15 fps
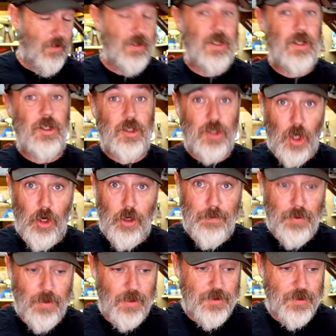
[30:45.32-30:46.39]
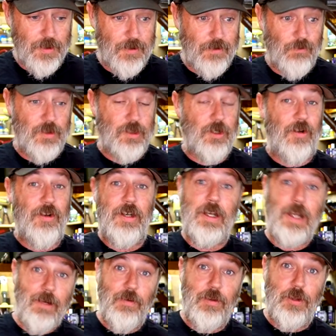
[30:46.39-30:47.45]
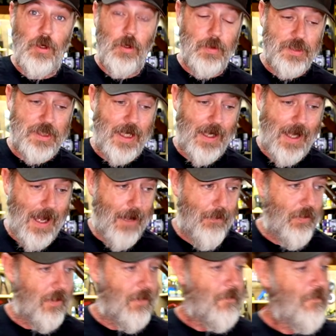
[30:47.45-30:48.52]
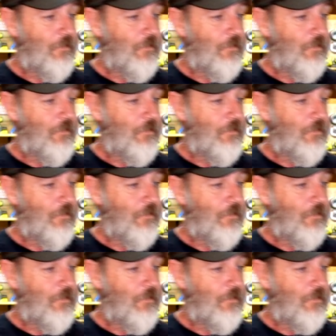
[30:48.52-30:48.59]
the GoPro system, which I never thought was going to happen.